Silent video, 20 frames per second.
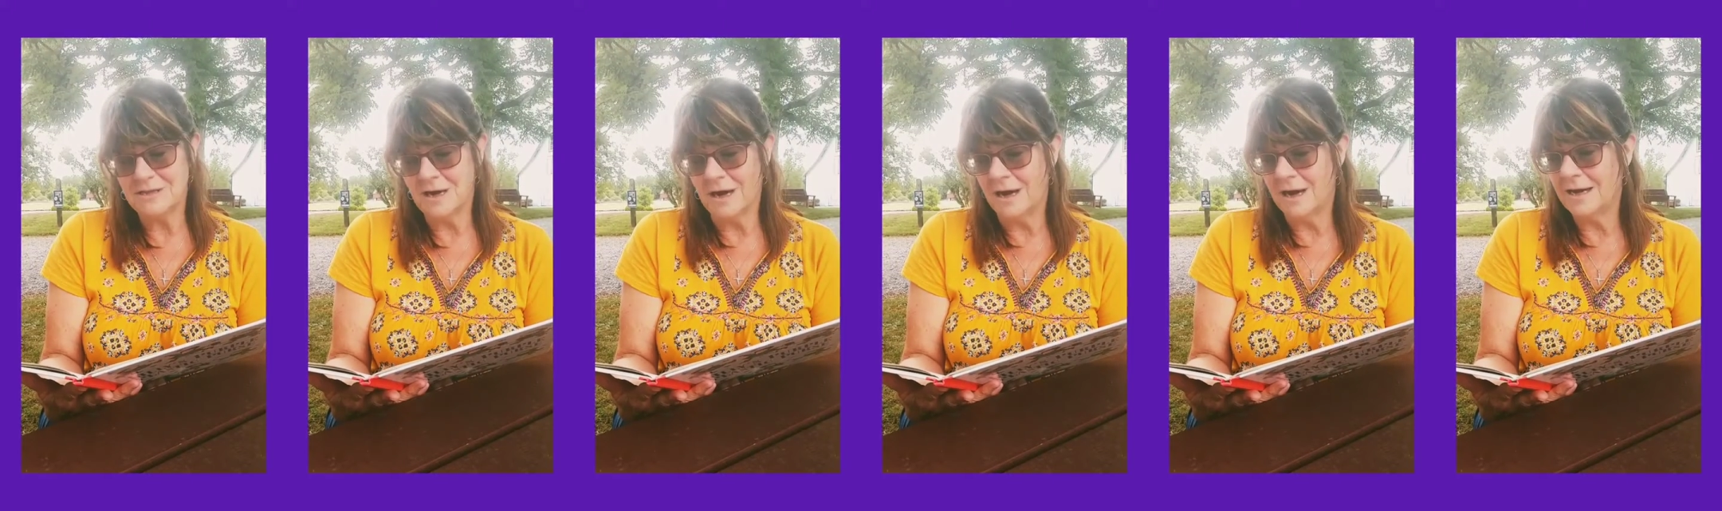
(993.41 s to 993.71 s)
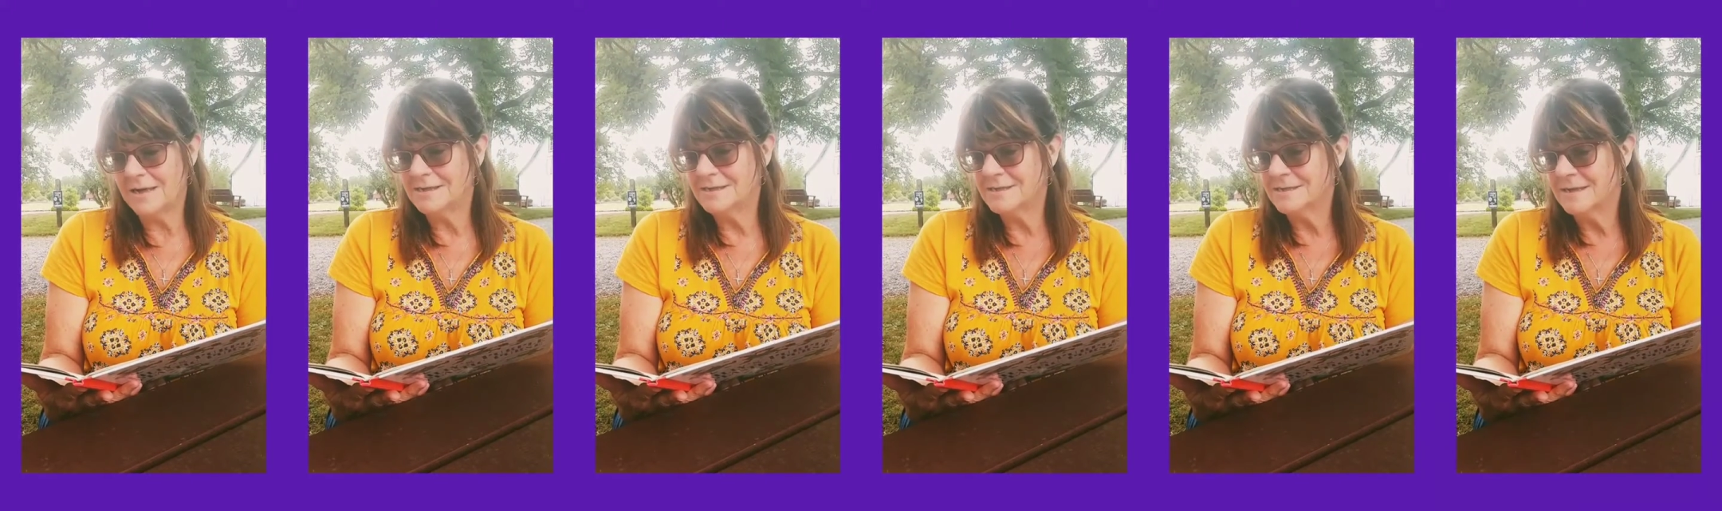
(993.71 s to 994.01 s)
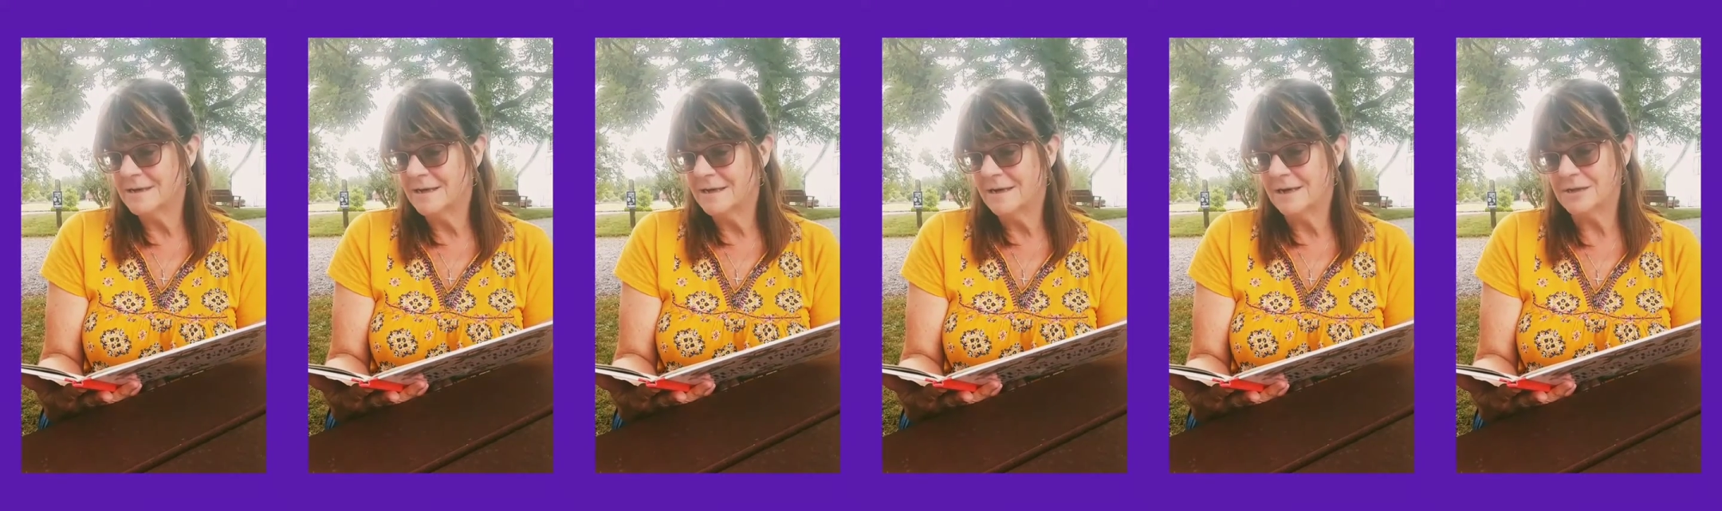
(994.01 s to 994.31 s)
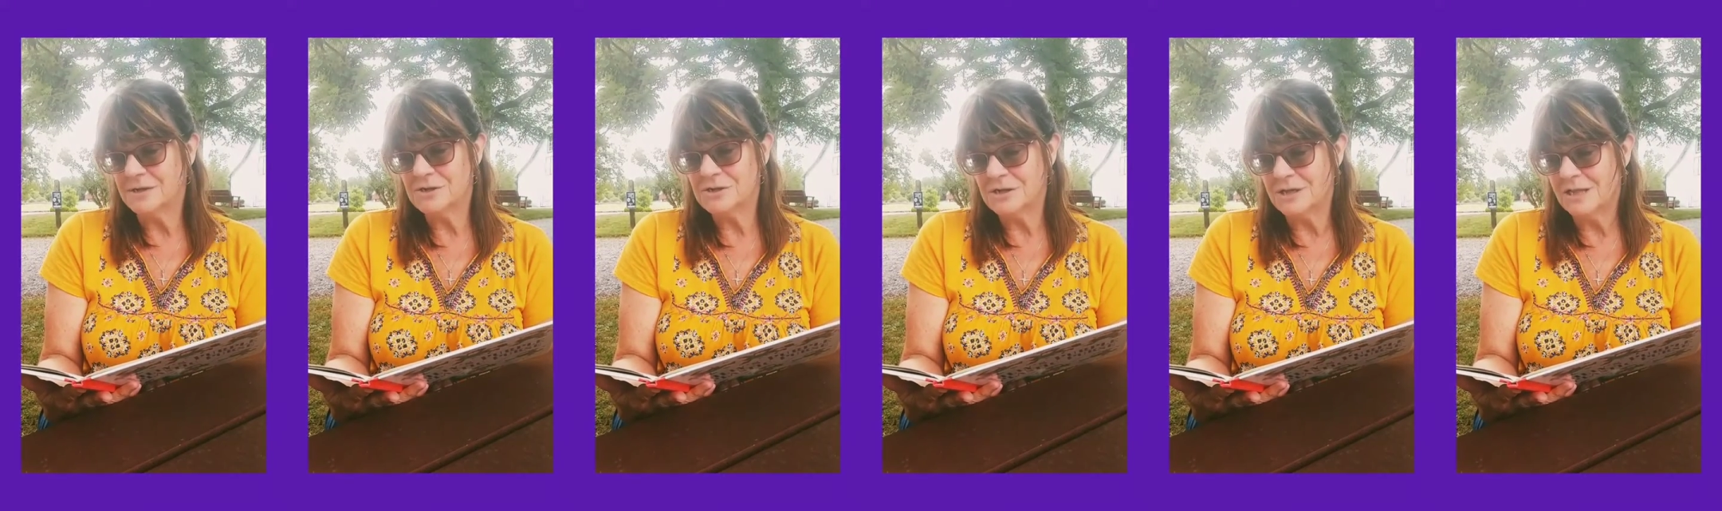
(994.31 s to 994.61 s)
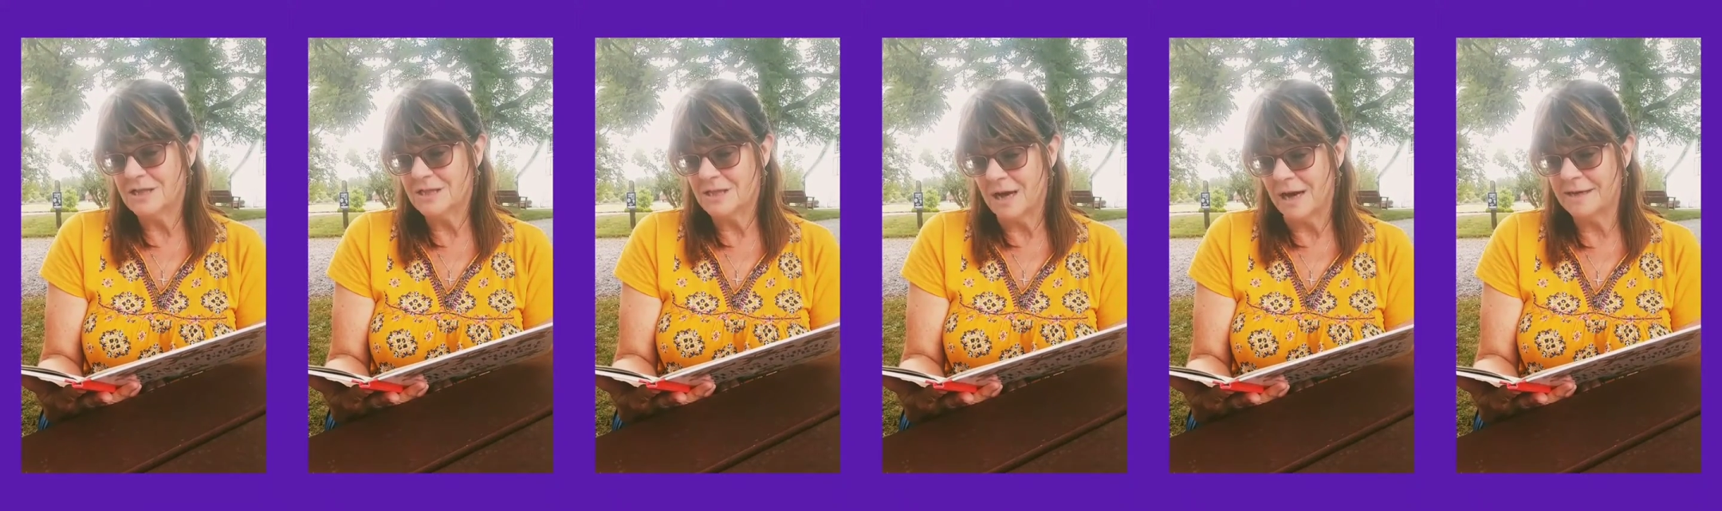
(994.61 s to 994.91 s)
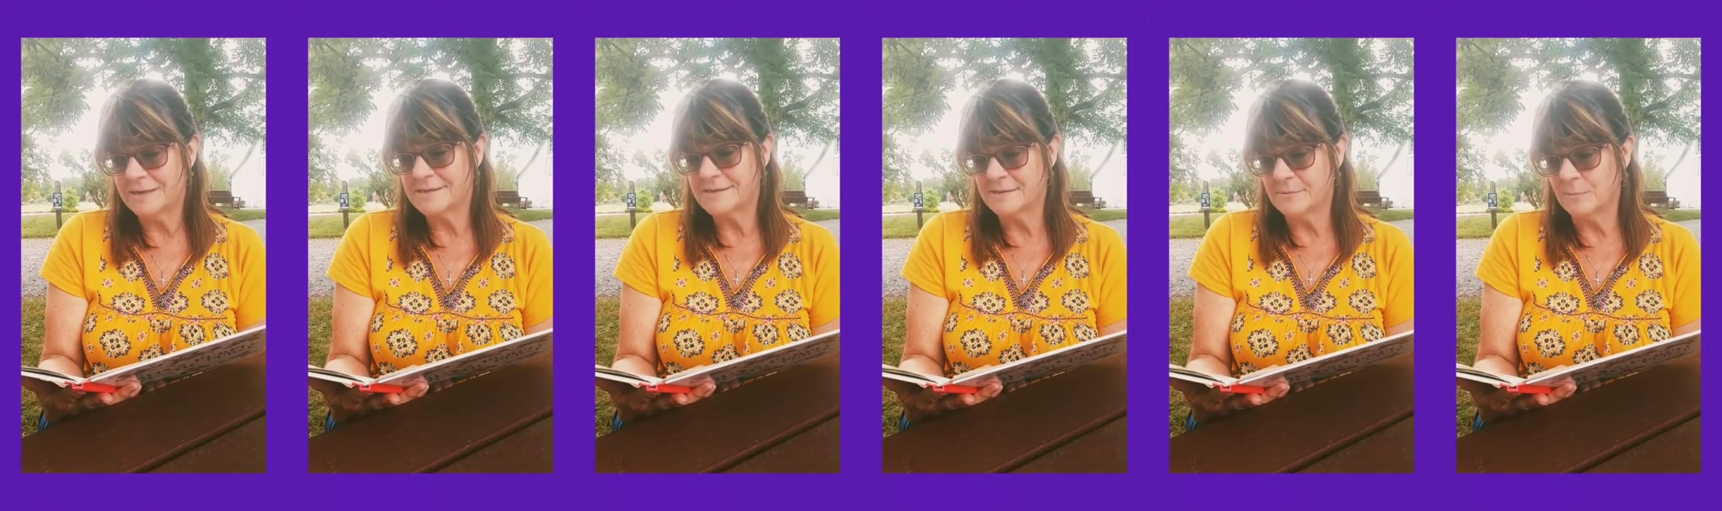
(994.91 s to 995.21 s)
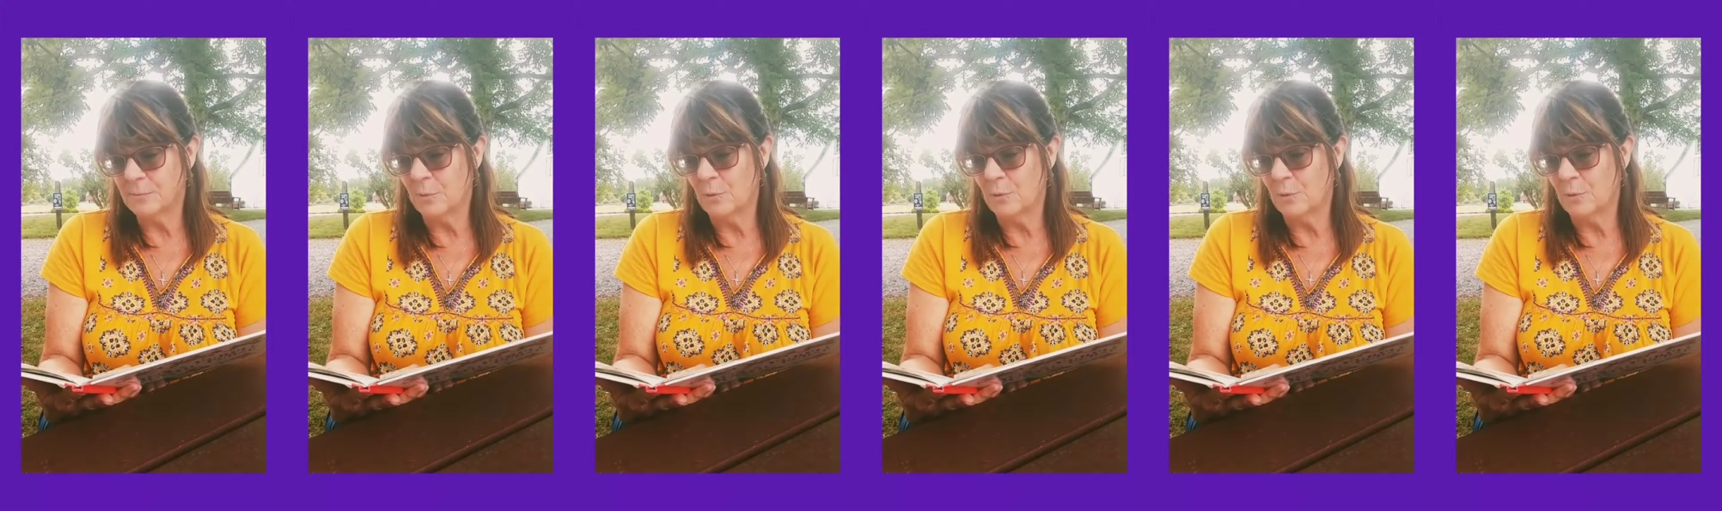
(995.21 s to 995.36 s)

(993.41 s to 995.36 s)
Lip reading: thought, and she thought some